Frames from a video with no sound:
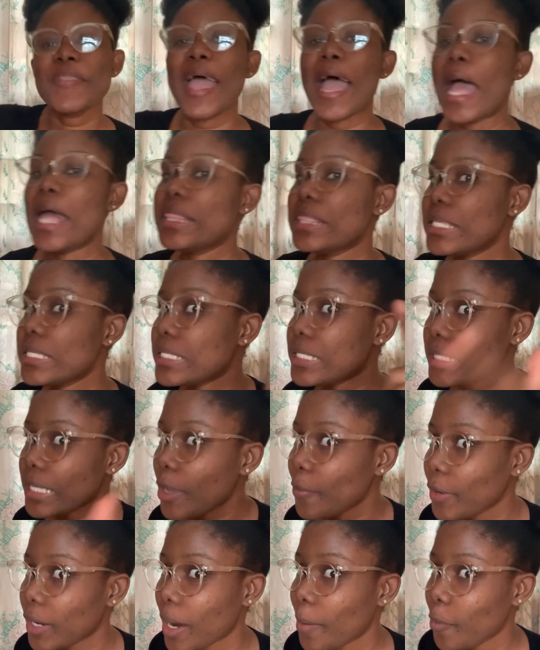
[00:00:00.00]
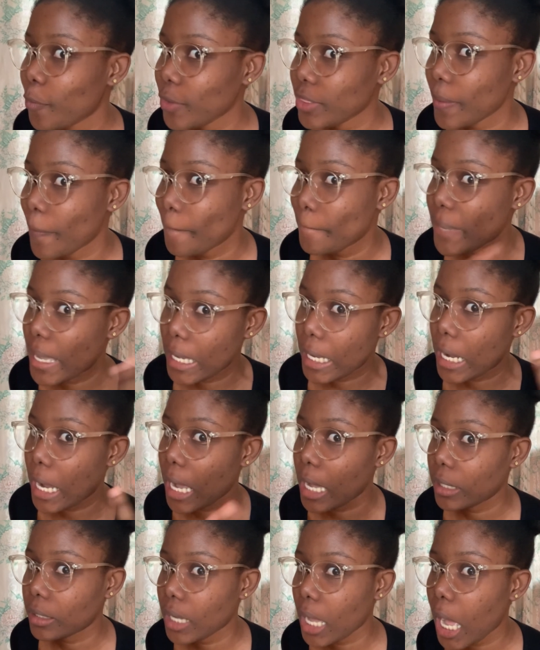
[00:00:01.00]
and this year we're coming with a banger
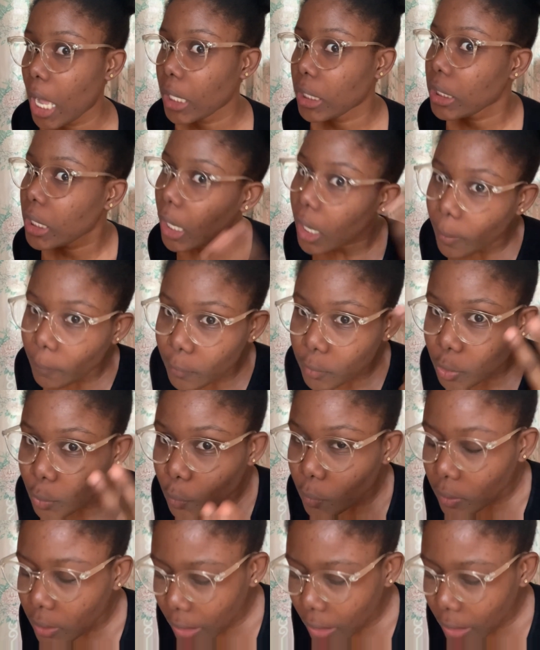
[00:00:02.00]
I come through